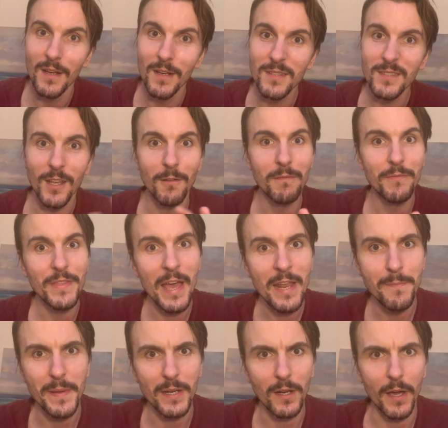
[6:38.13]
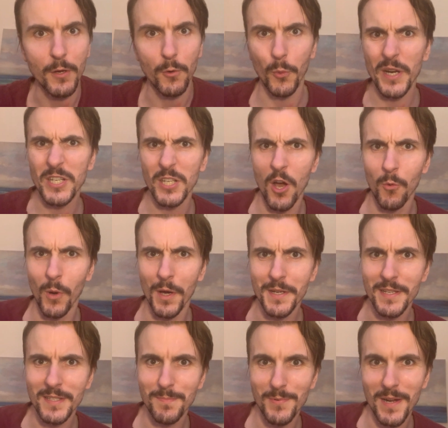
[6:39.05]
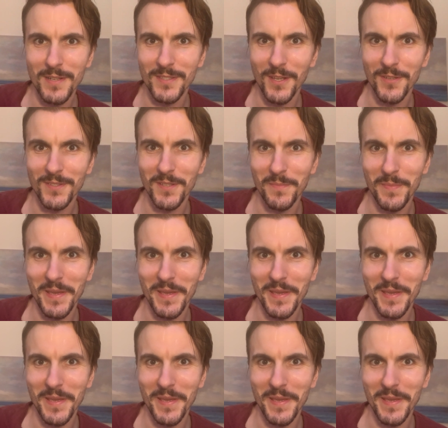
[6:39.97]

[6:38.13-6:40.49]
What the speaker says: So they'd be like, we don't want Nespresso to